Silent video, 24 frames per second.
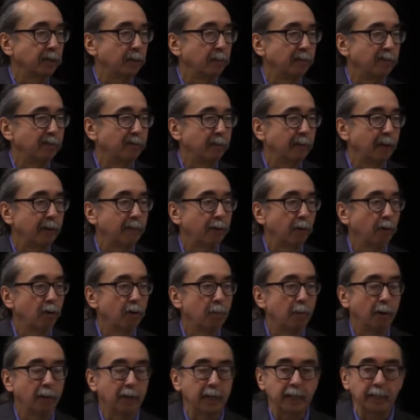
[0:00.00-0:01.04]
Some of you may have
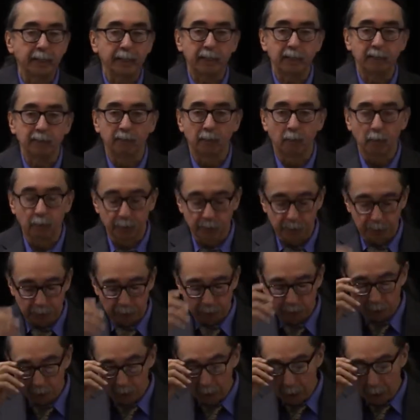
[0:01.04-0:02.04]
heard about 1814.